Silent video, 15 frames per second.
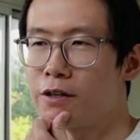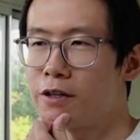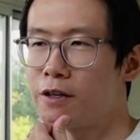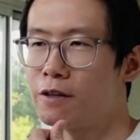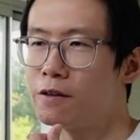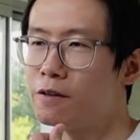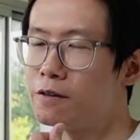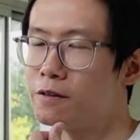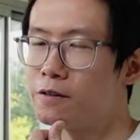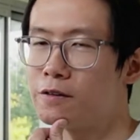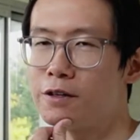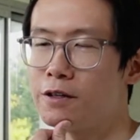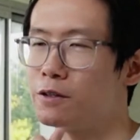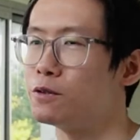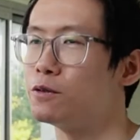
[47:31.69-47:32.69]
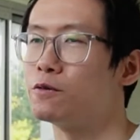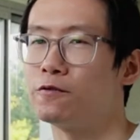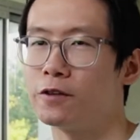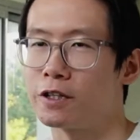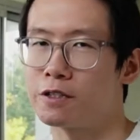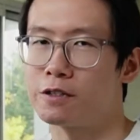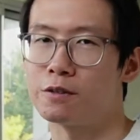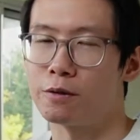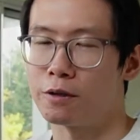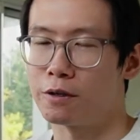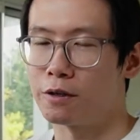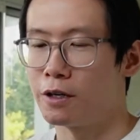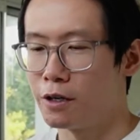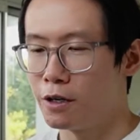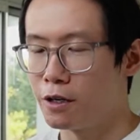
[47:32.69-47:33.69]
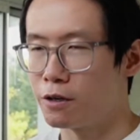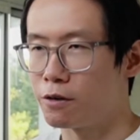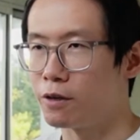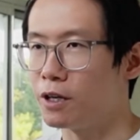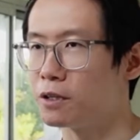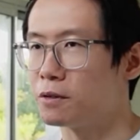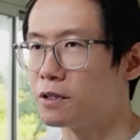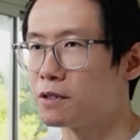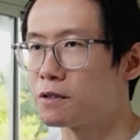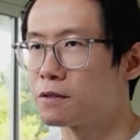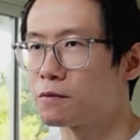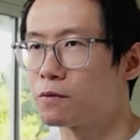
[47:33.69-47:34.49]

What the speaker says: And then you fix your utterance.